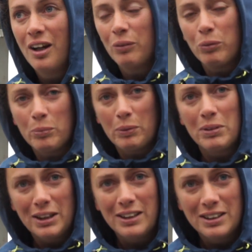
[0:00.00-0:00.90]
I won't be able
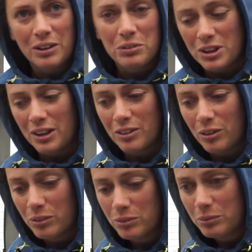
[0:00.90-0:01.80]
to eat outside
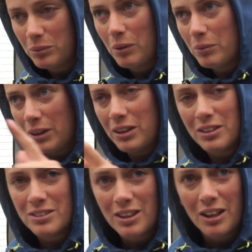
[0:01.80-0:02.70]
though. I'll eat
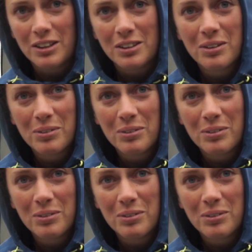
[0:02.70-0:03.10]
inside.